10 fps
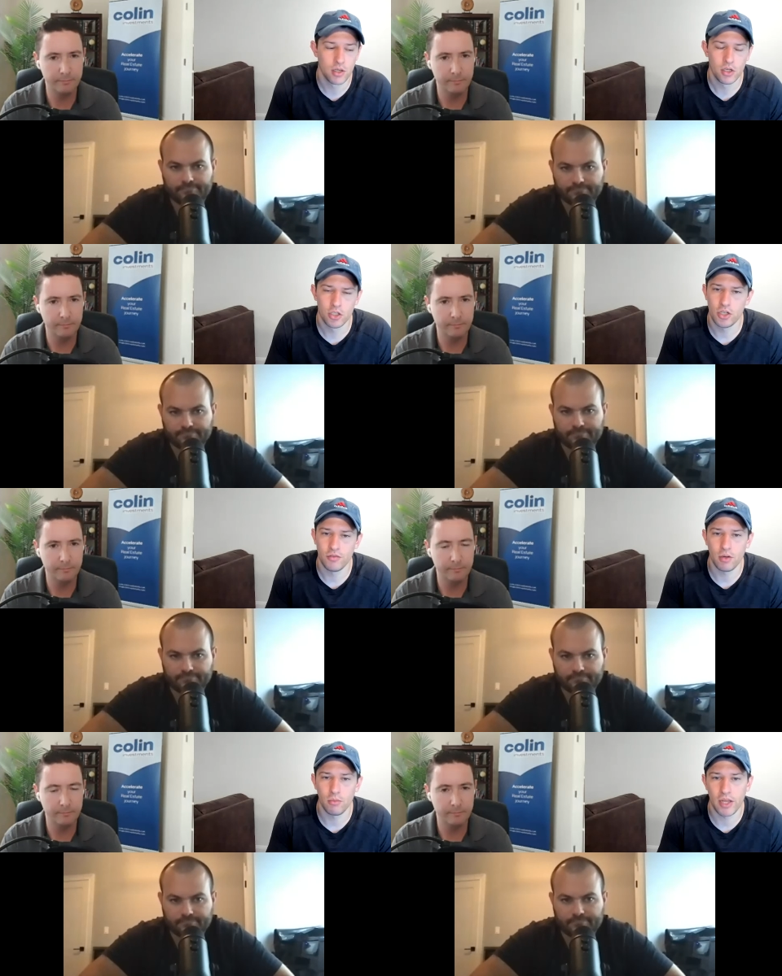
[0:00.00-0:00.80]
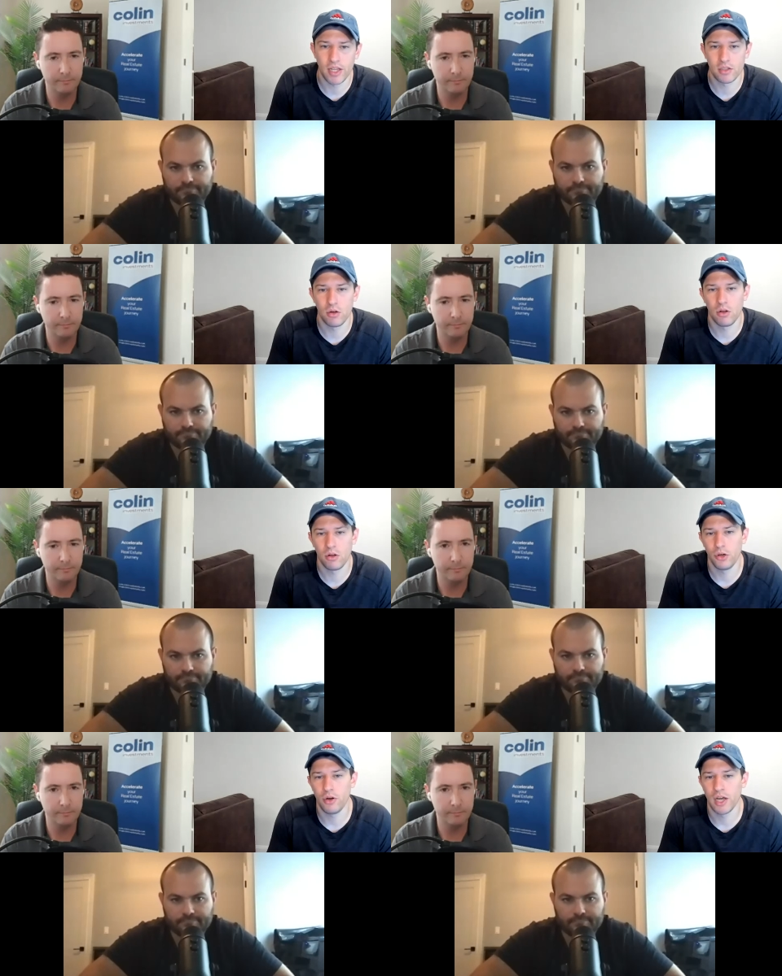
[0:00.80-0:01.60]
Speaker 1: shifting plans at all?
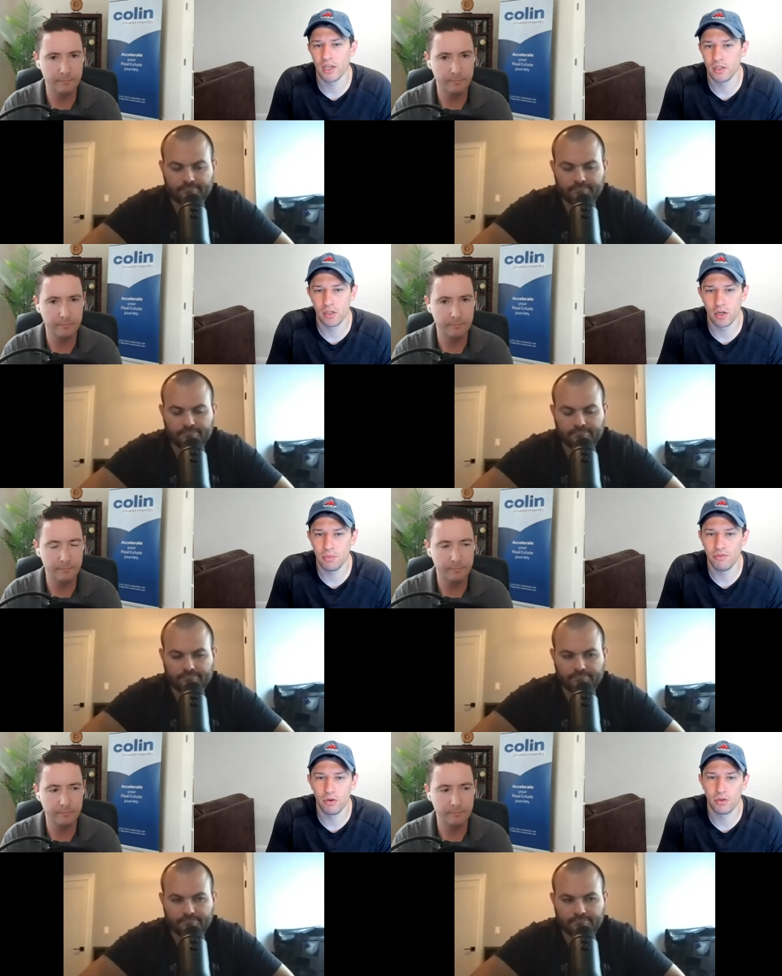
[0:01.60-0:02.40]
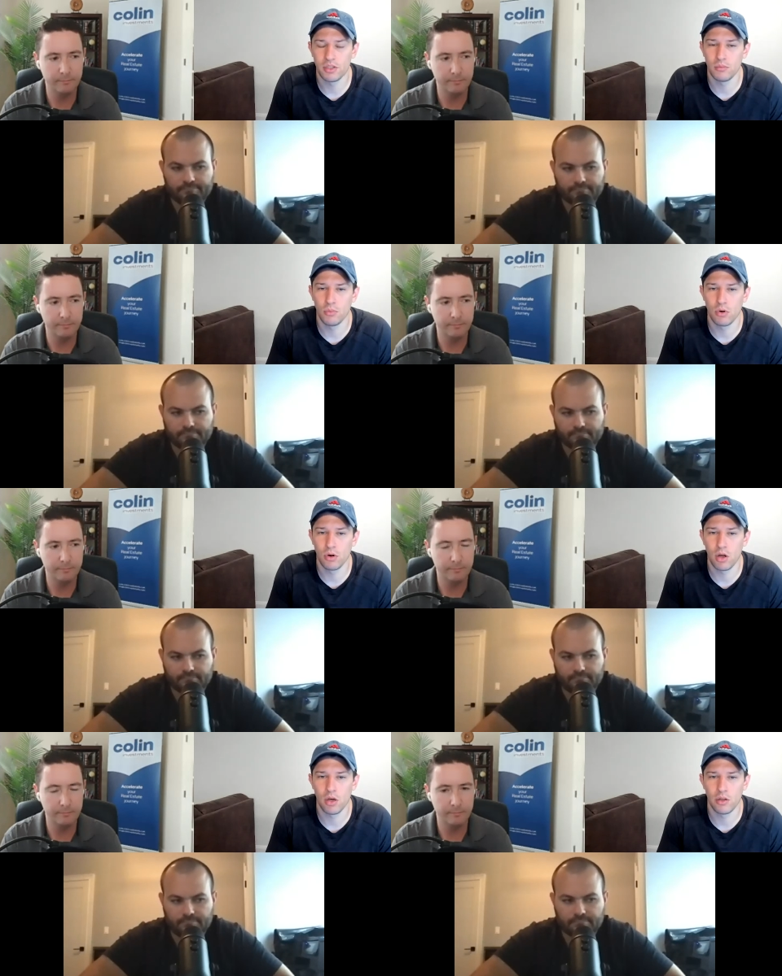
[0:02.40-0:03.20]
Are you guys going to be focusing
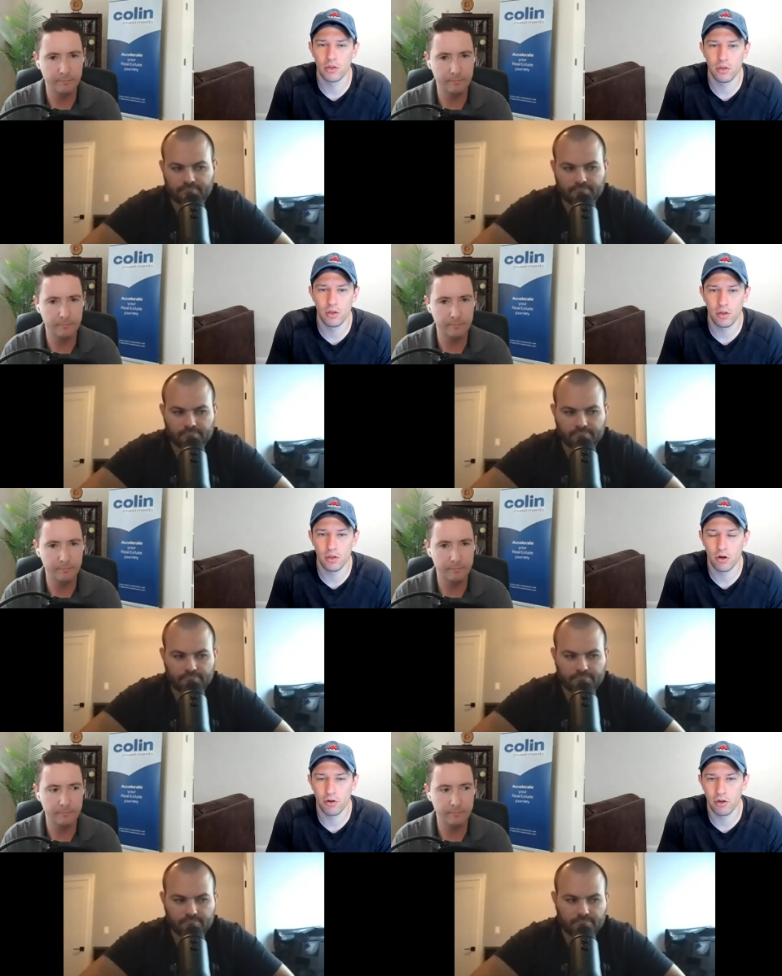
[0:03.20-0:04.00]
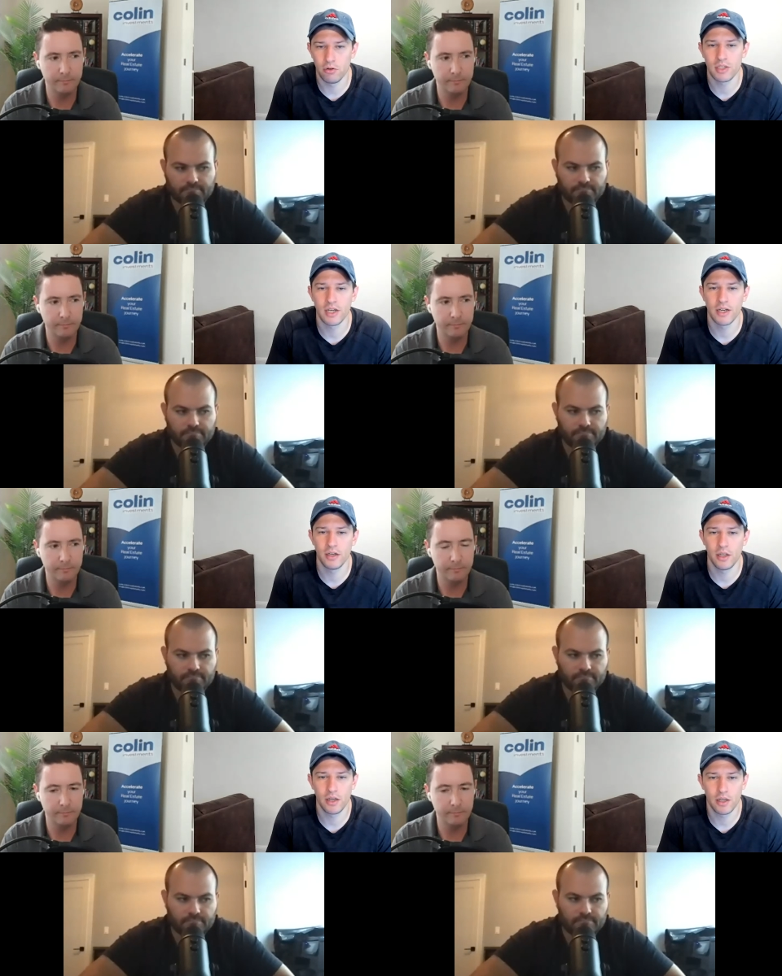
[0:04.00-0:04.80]
more on the REO
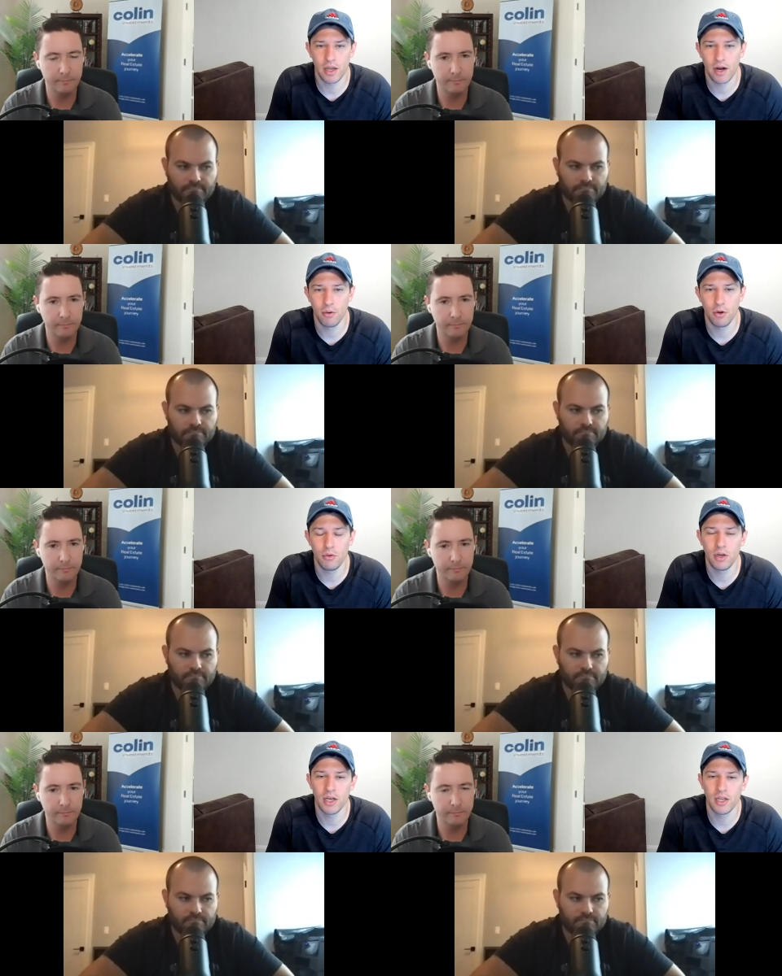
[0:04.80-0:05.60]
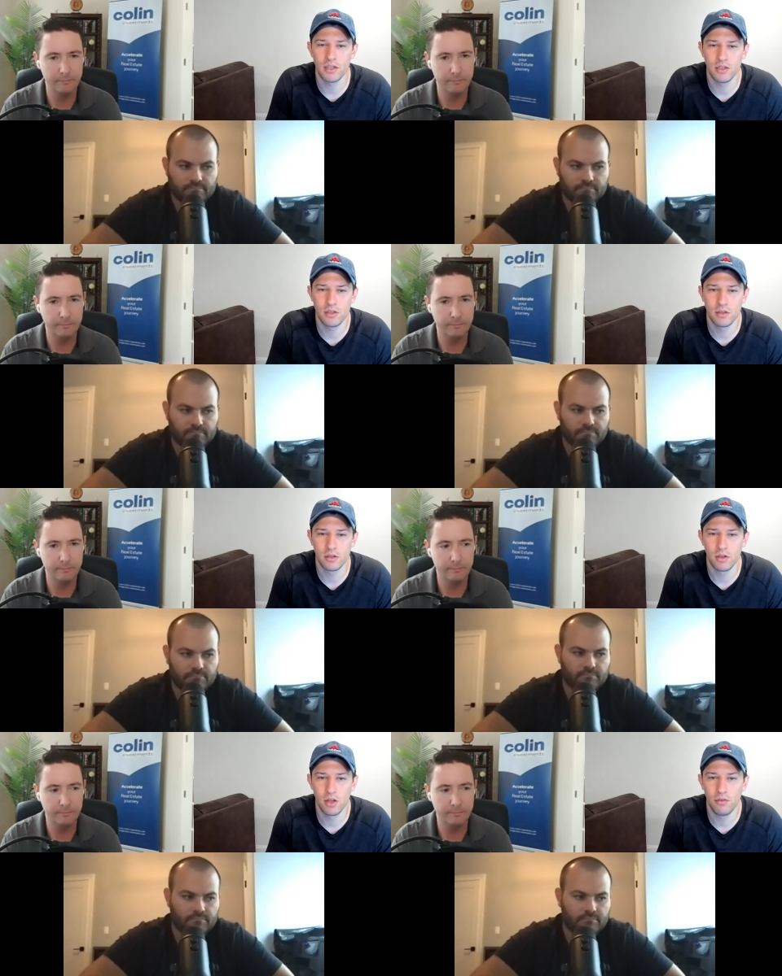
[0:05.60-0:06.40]
side? Like, how are you guys
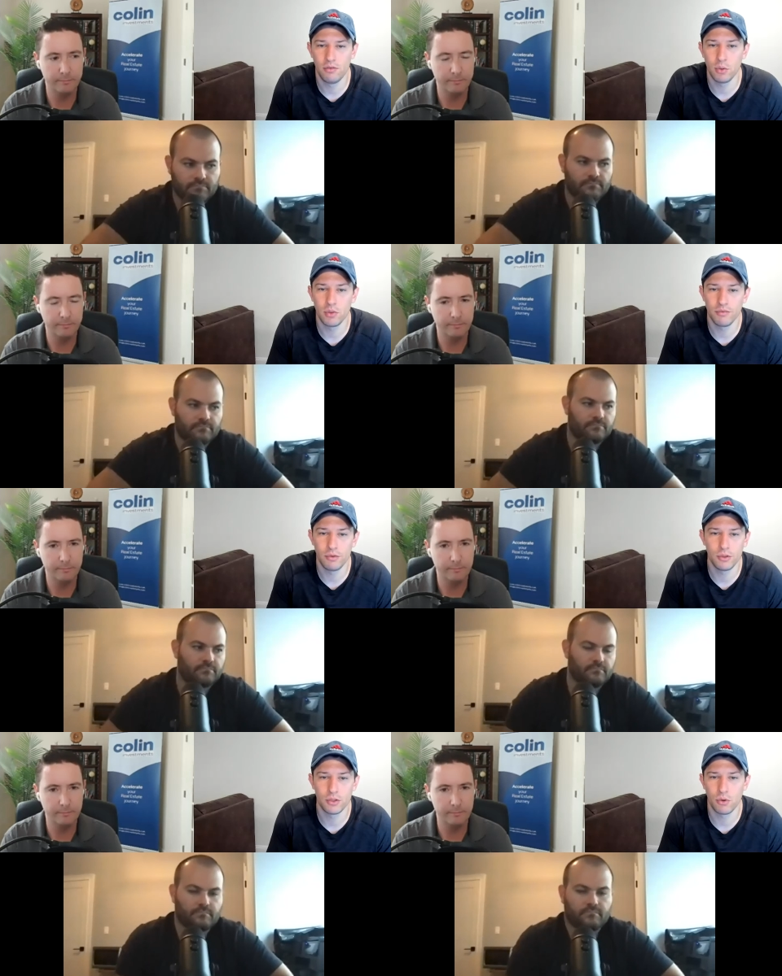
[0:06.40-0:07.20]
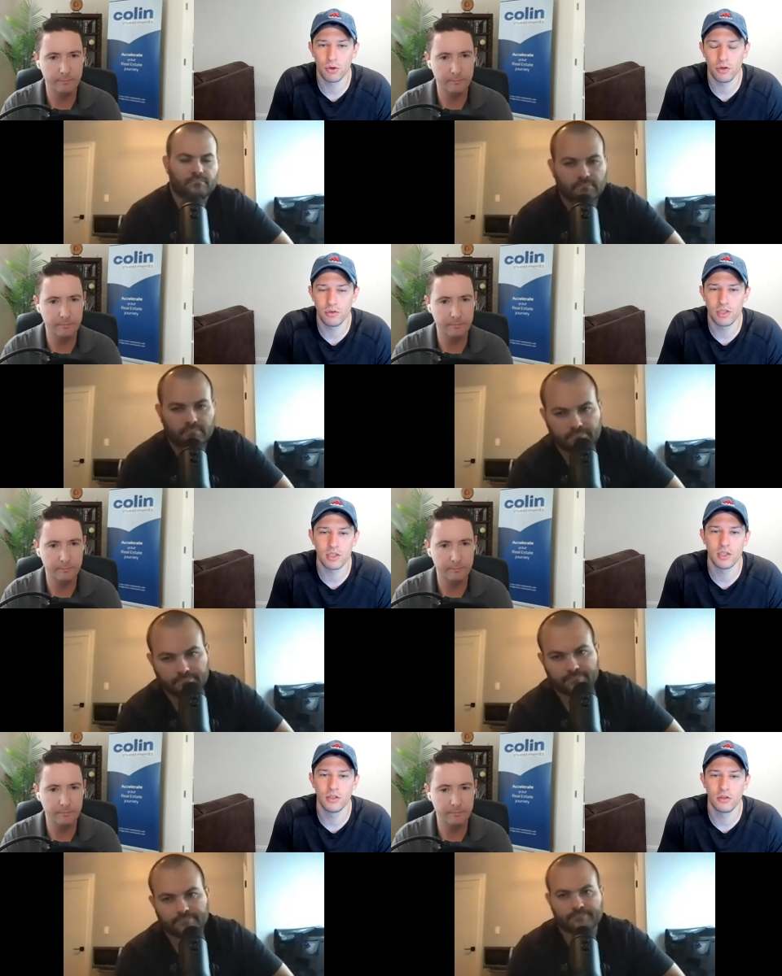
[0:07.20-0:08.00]
viewing the future? Or are you
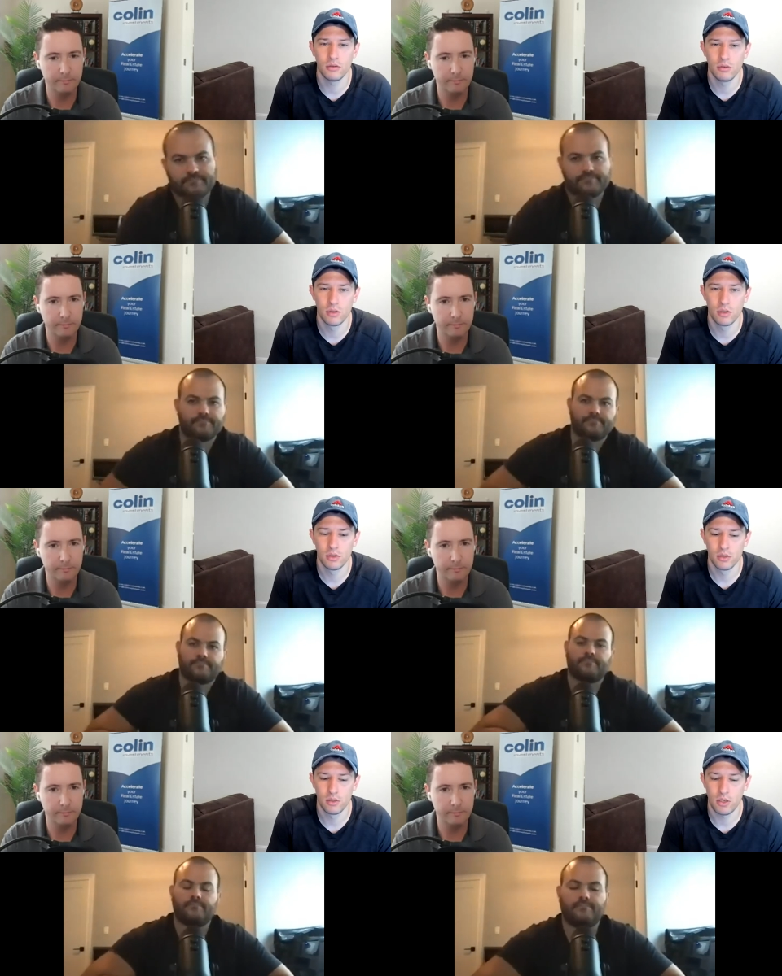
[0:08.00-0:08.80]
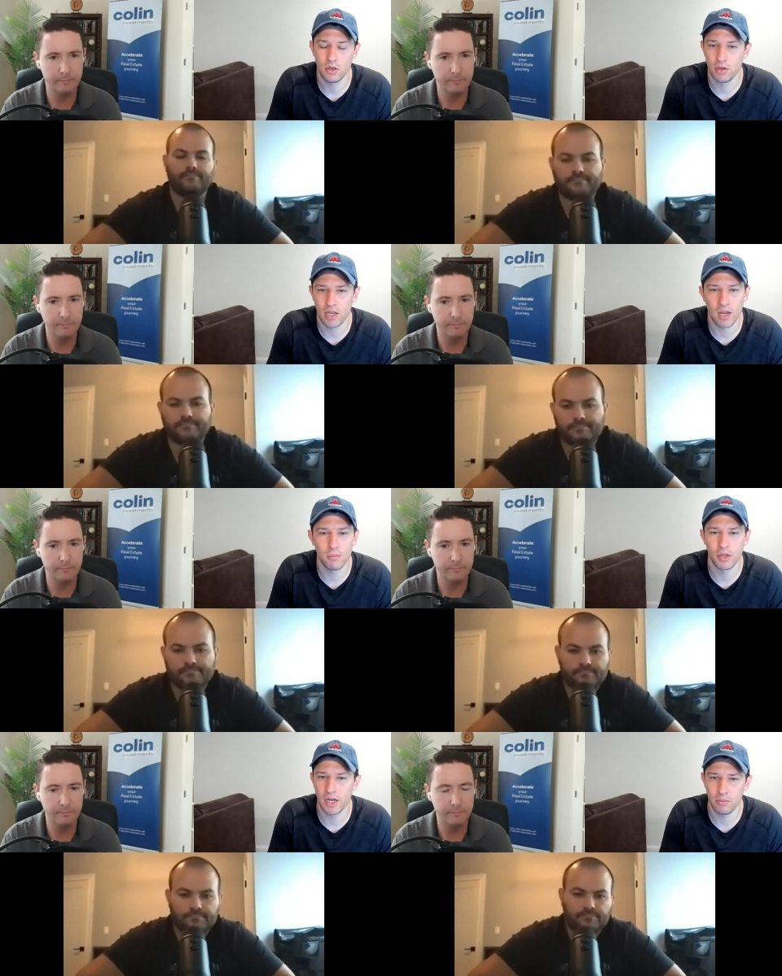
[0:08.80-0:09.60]
still, you know, game
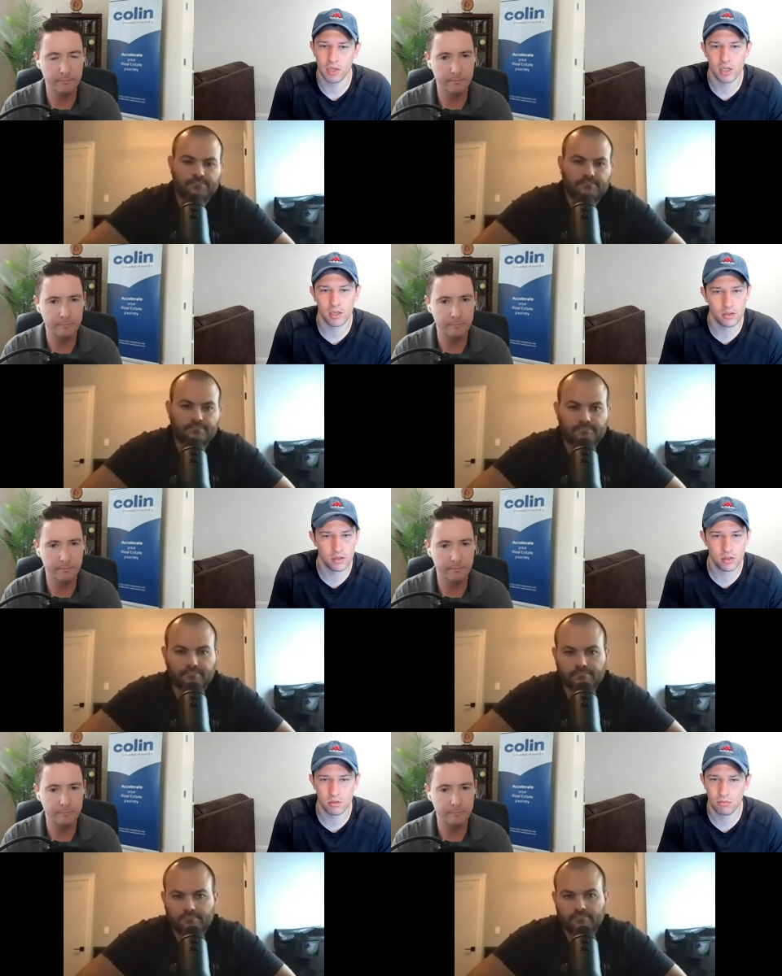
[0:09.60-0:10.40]
planning because